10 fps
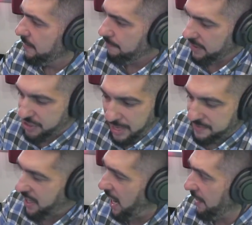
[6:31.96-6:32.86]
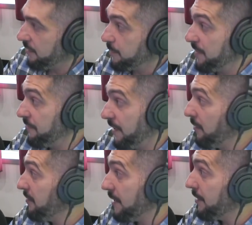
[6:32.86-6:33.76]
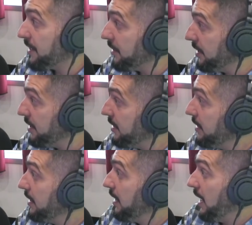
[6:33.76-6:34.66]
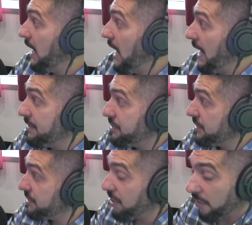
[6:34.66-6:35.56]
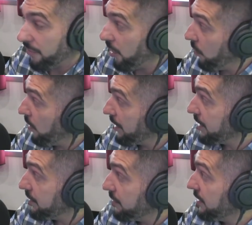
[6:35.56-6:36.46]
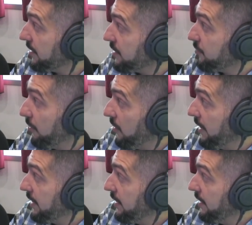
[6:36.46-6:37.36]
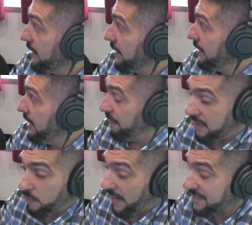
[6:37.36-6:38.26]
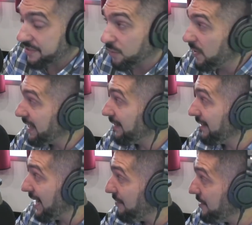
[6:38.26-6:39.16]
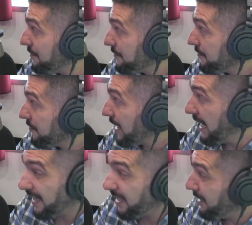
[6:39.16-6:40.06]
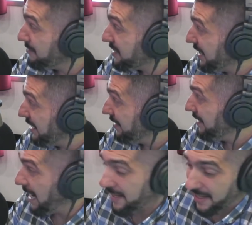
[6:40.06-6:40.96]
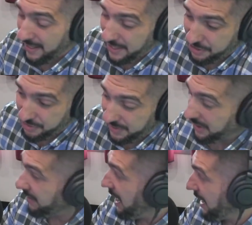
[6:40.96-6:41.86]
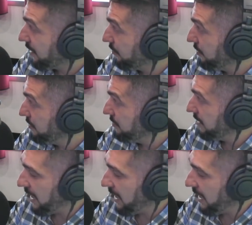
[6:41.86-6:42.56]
But James Conner's been very, very good. I just don't know what you do at this point. If he waits to week 11 and comes in, now you got an issue in the locker room.